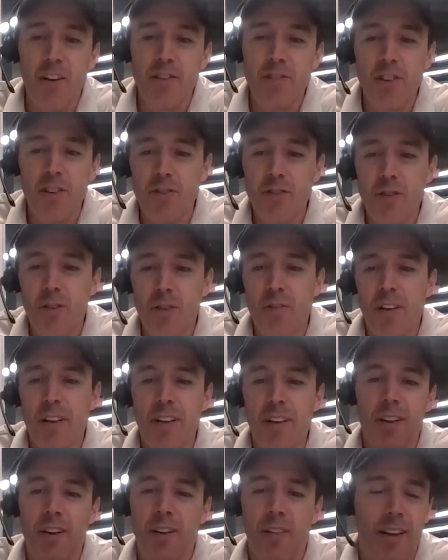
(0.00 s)
So you're sort of,
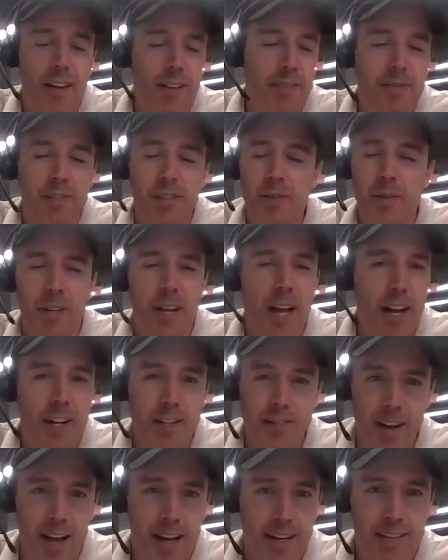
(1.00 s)
like doing
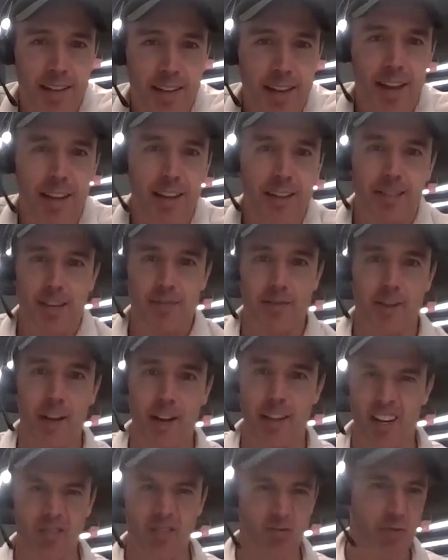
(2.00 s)
contracts and that kind of stuff. You're
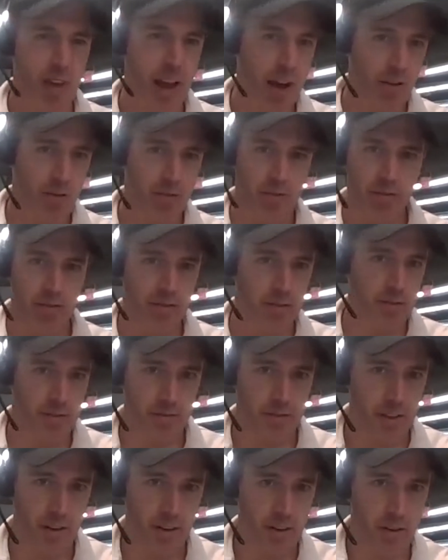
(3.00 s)
kind of like around,
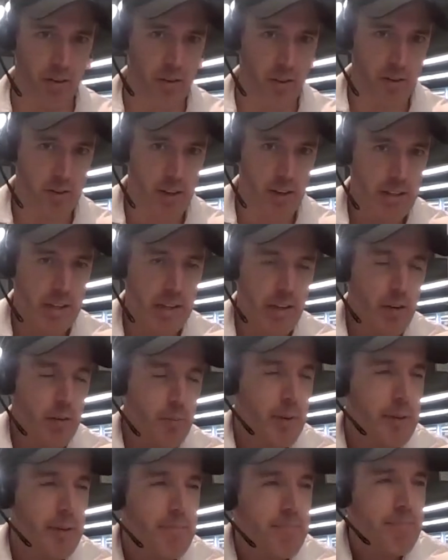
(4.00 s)
those things a
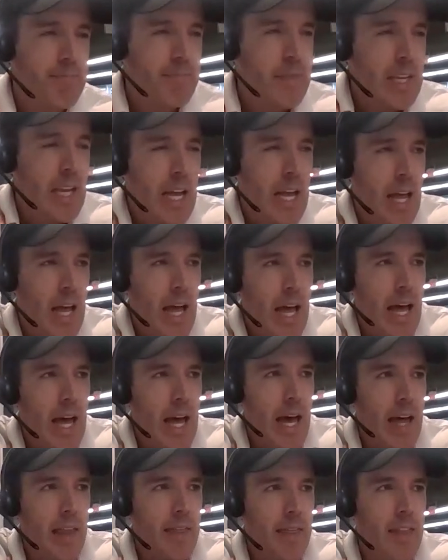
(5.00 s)
little bit.
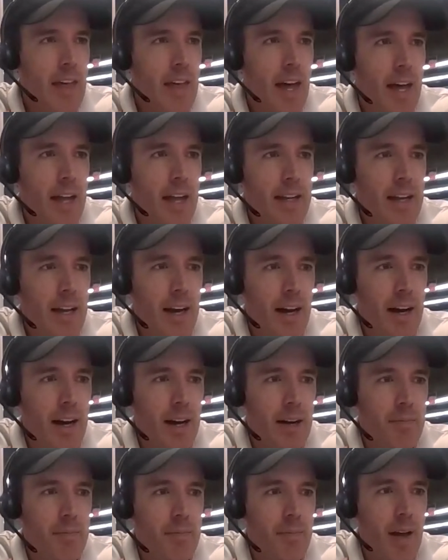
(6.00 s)
And then
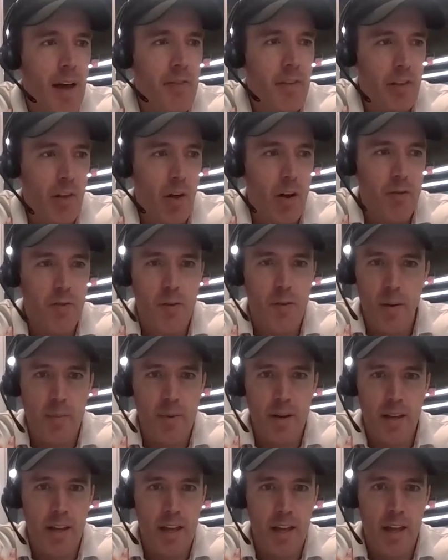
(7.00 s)
at the law firm,
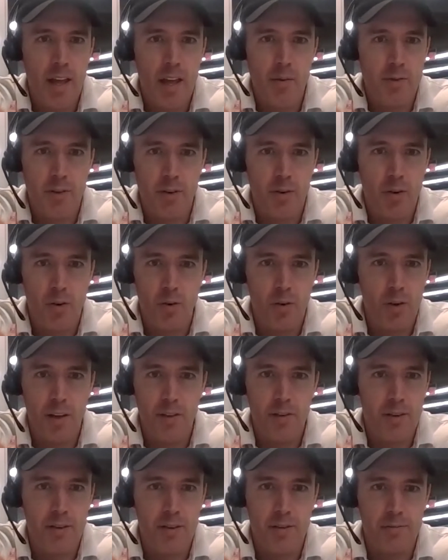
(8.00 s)
I mean, it was a
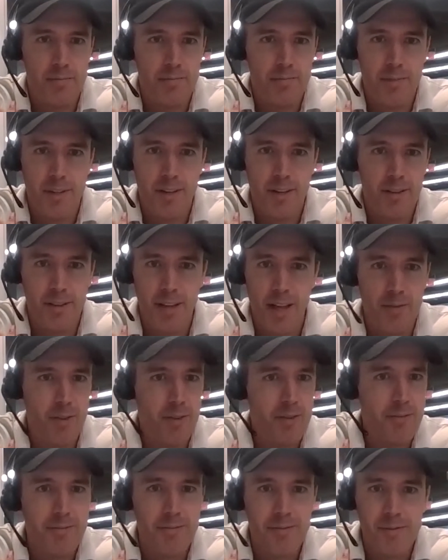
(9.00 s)
whole other,
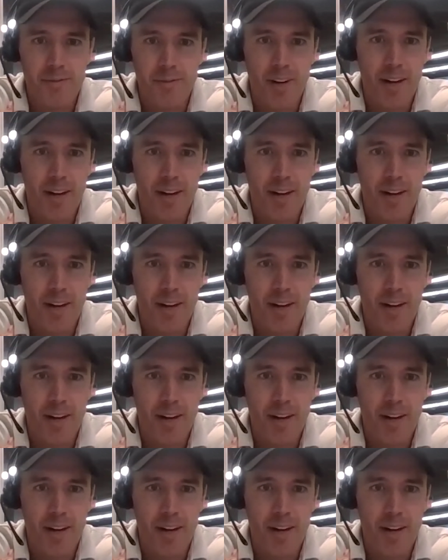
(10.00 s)
level,